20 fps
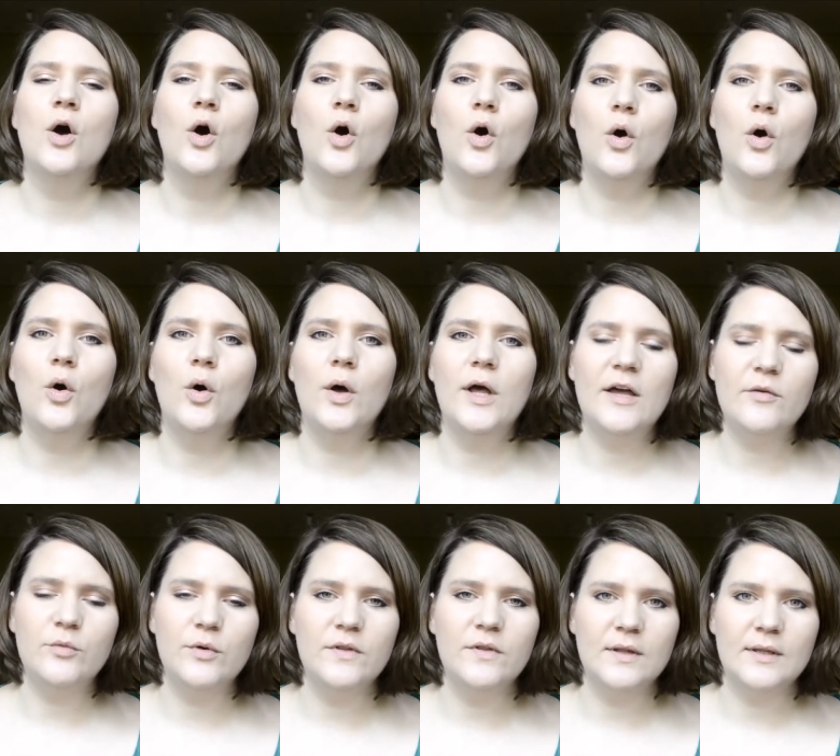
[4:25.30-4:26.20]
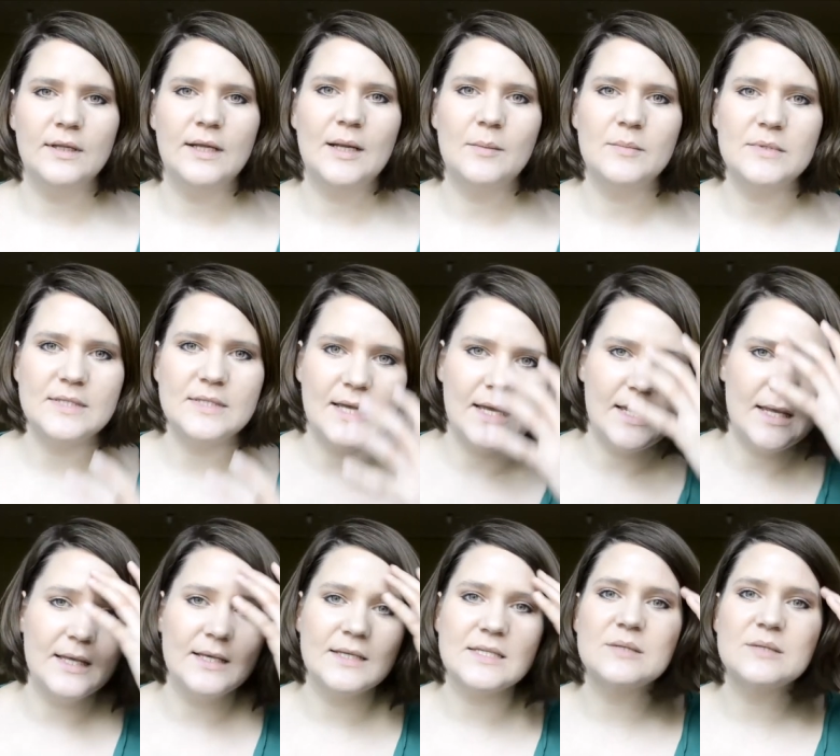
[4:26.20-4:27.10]
all everything that I'm
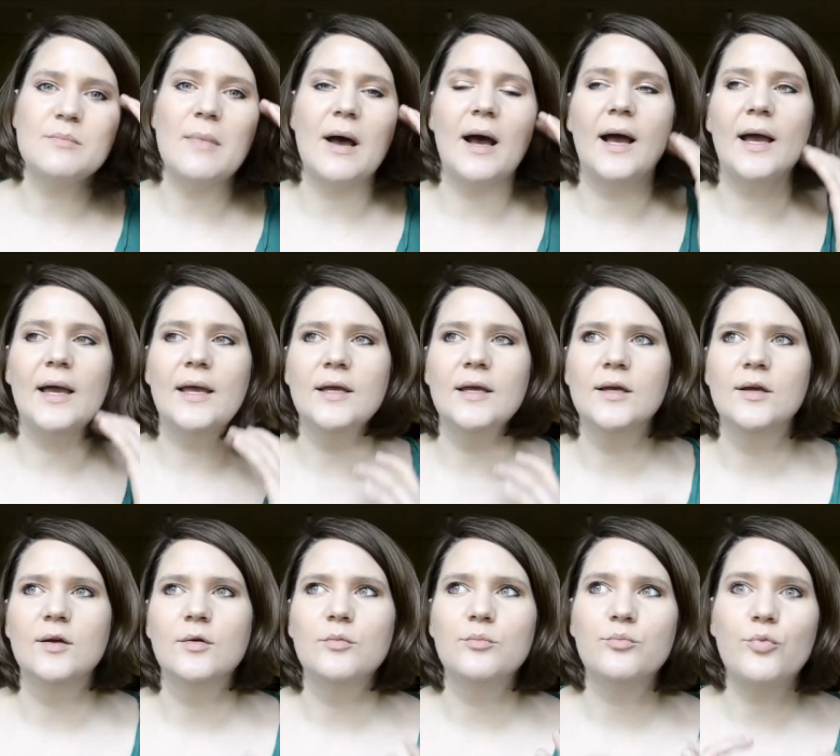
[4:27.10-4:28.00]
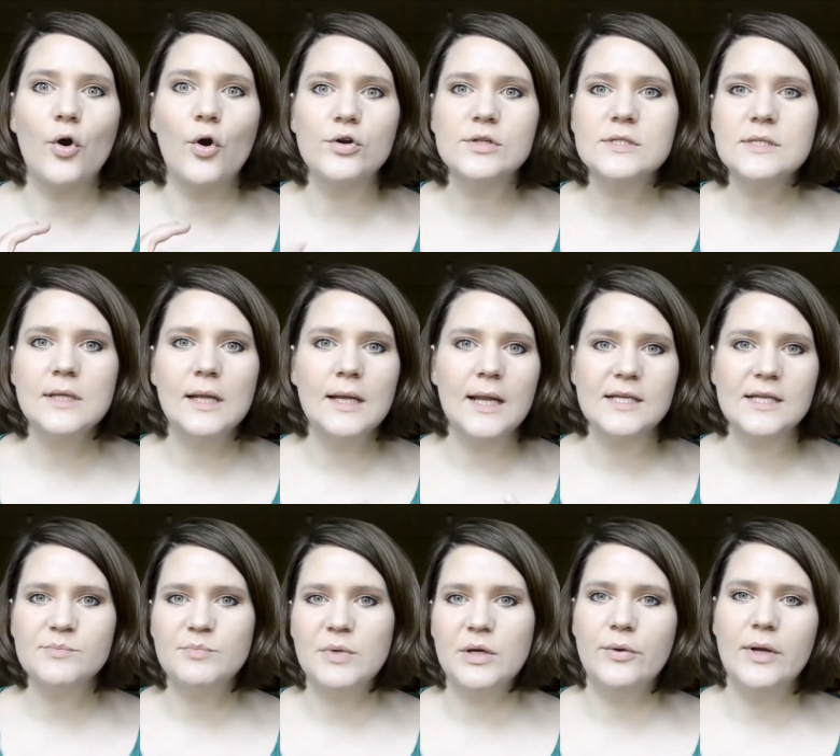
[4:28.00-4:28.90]
saying is my personal
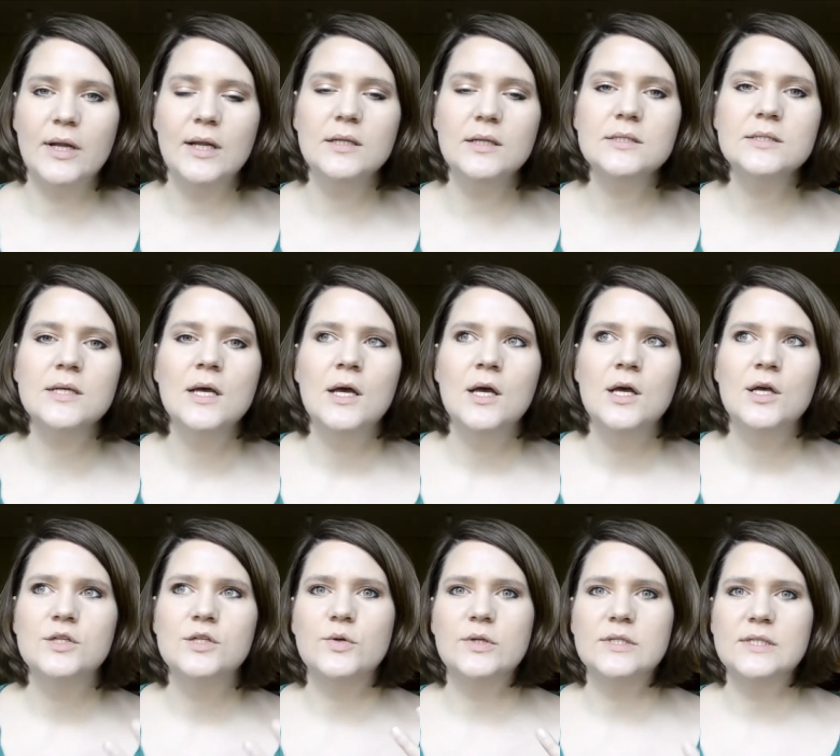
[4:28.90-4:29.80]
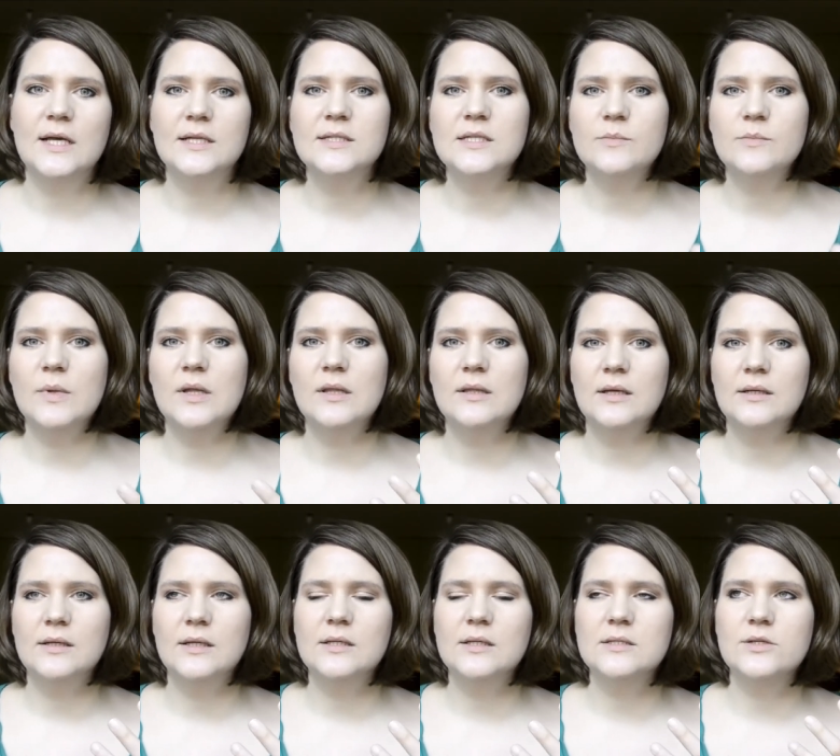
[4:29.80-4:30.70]
experience, so it doesn't mean that
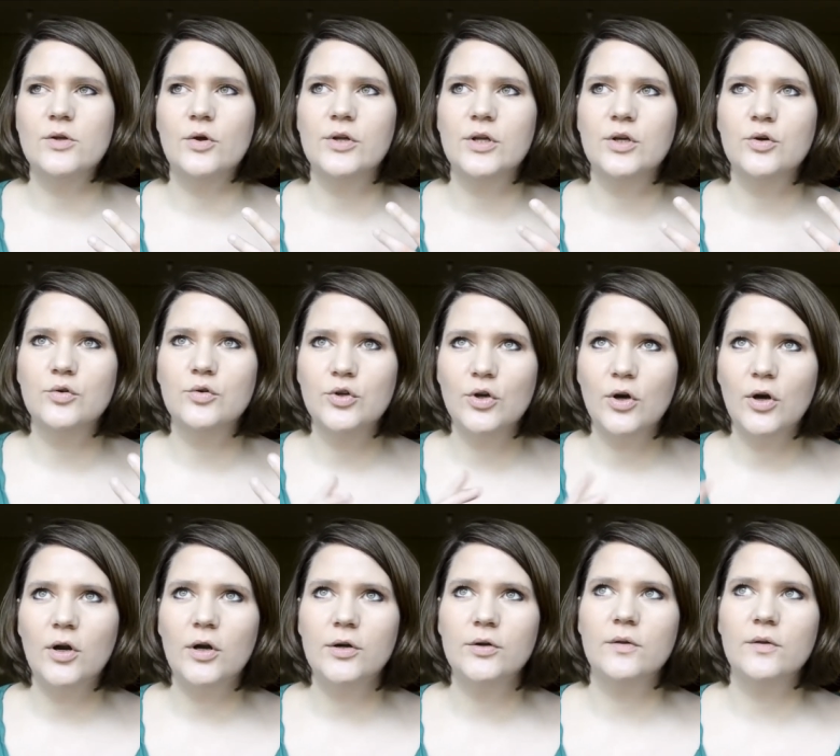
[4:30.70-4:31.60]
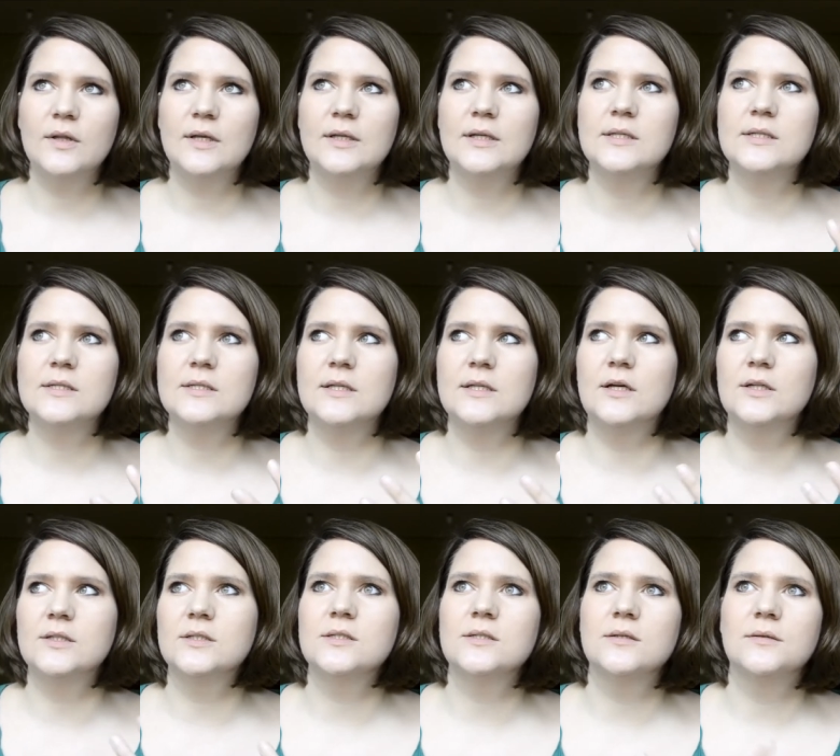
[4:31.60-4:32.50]
it's not a good yarn or that it's
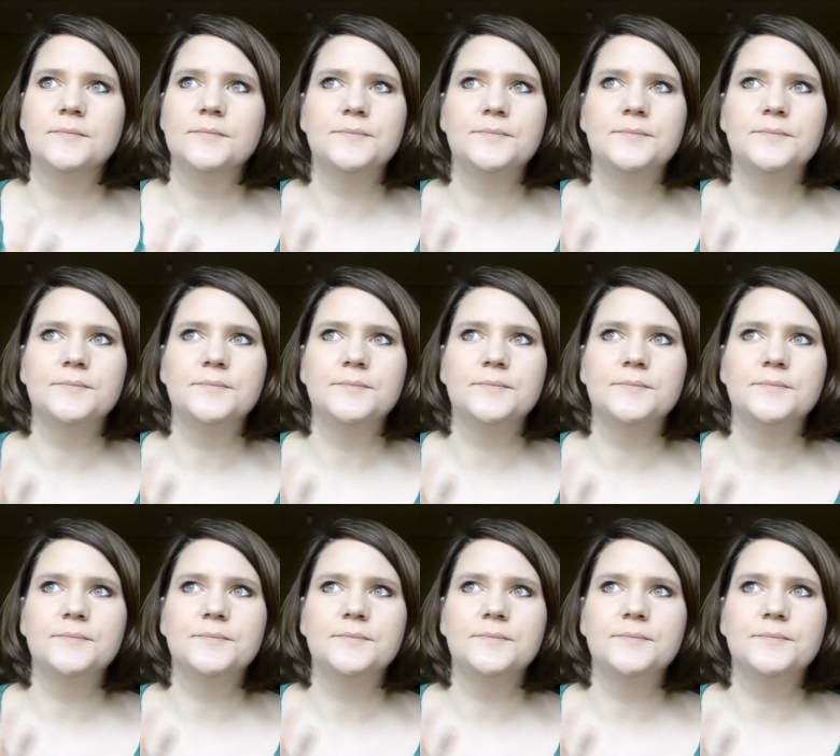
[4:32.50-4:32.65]
not,